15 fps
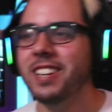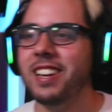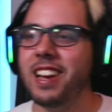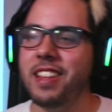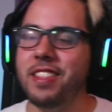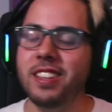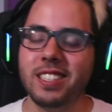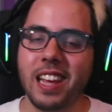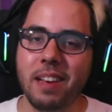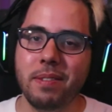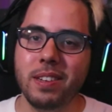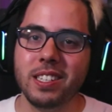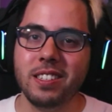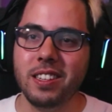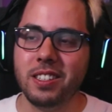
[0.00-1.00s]
And this game
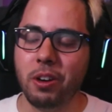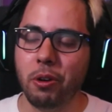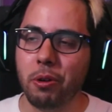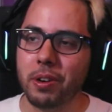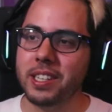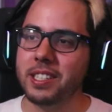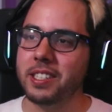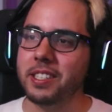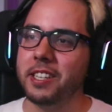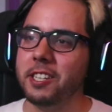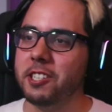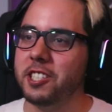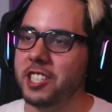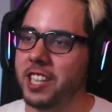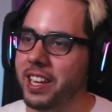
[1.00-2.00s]
is notoriously
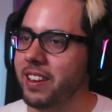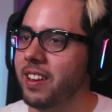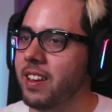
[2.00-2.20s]
shit.